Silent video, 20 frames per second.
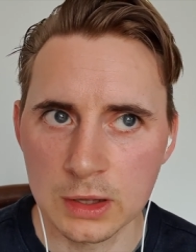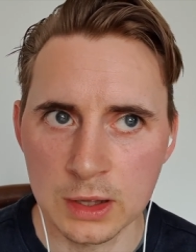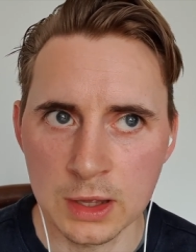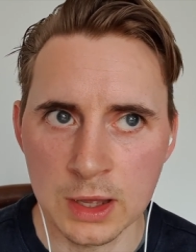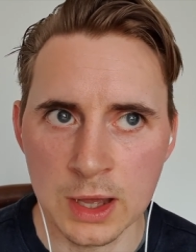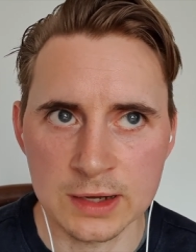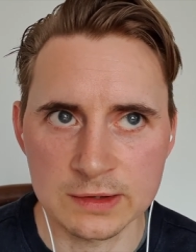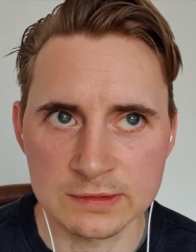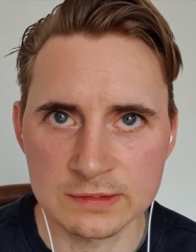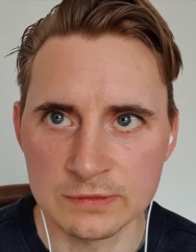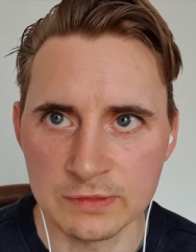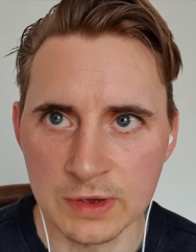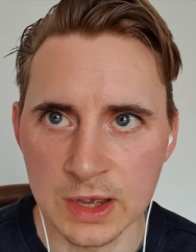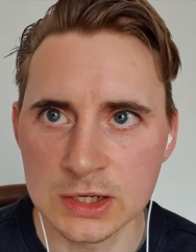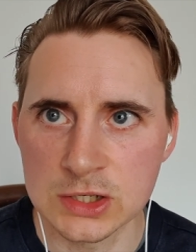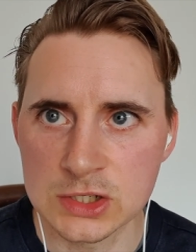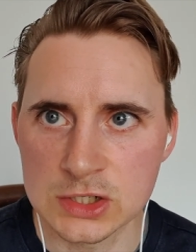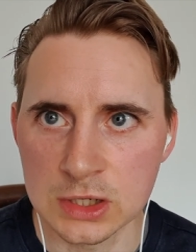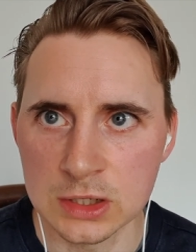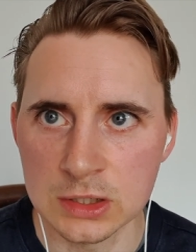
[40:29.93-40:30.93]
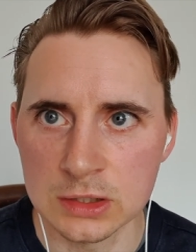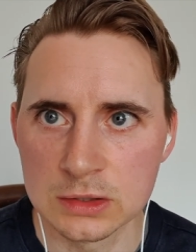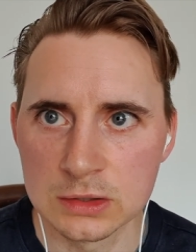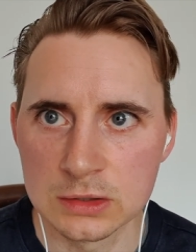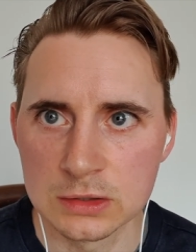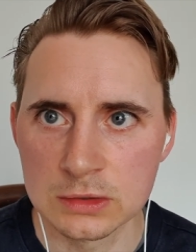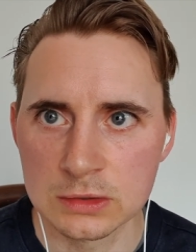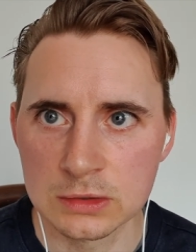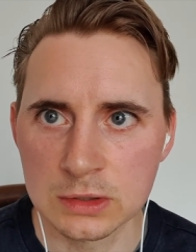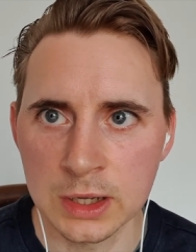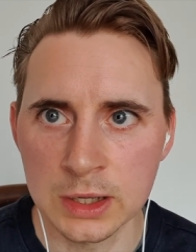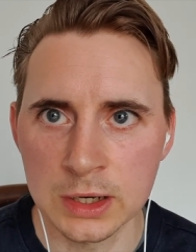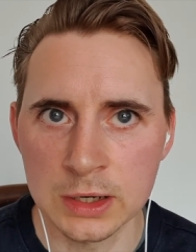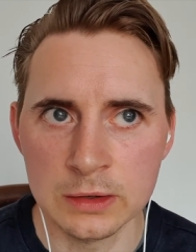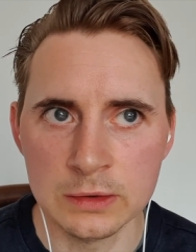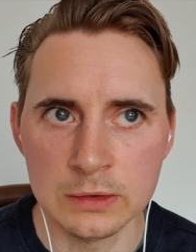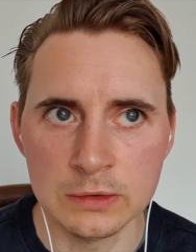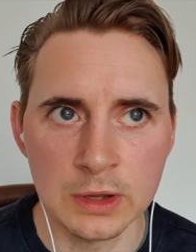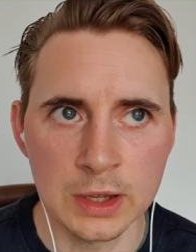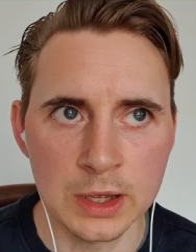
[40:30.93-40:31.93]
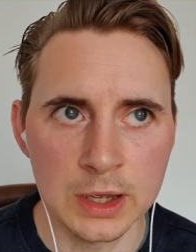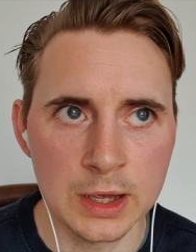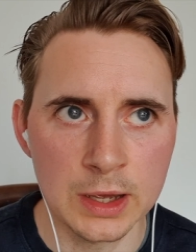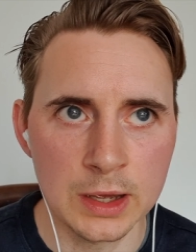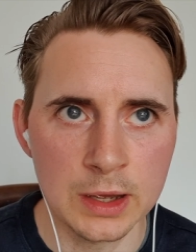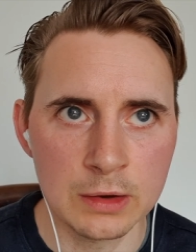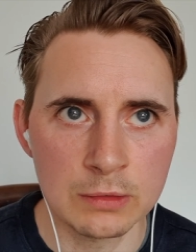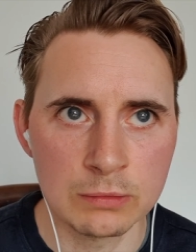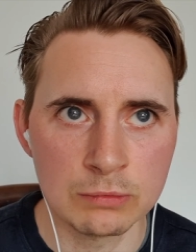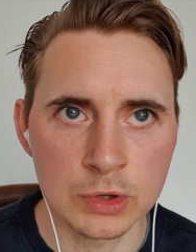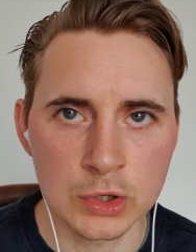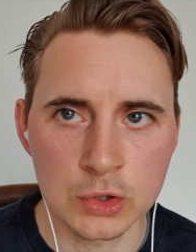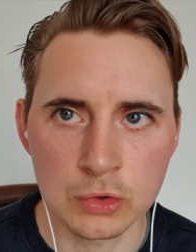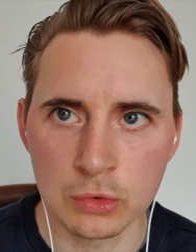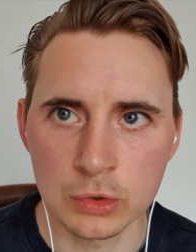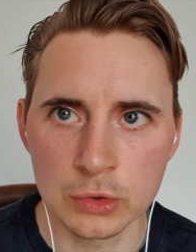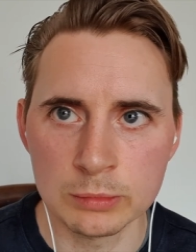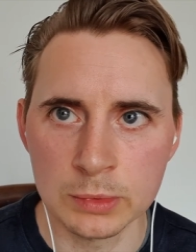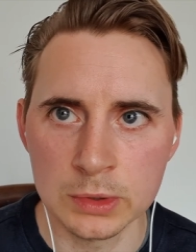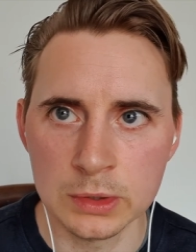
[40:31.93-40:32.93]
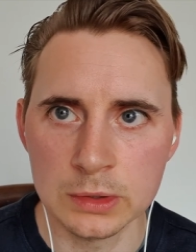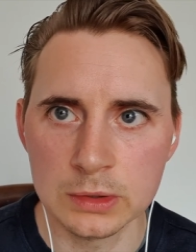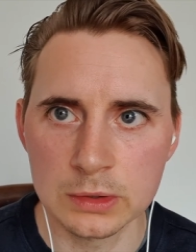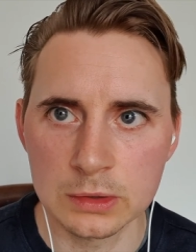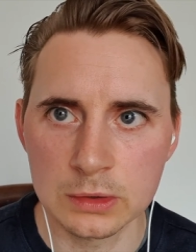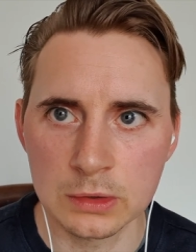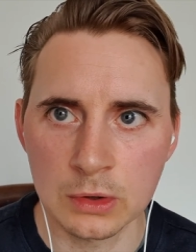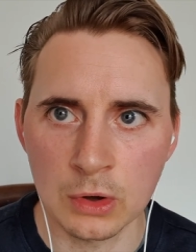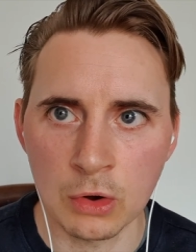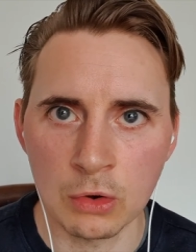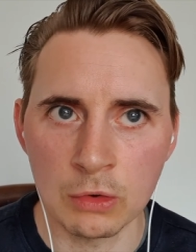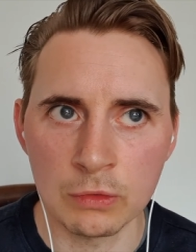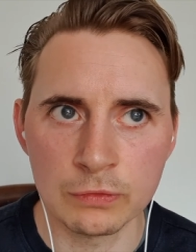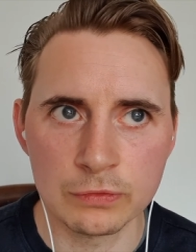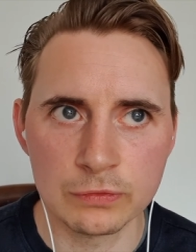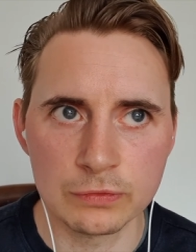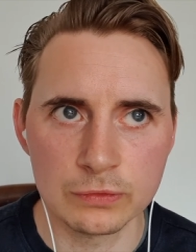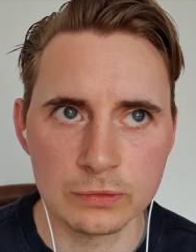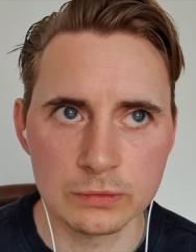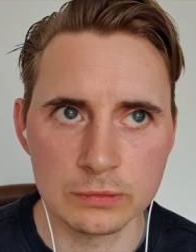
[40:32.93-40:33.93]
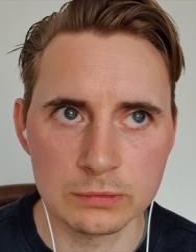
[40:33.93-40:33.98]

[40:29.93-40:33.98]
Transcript: activation and uh, recruitment of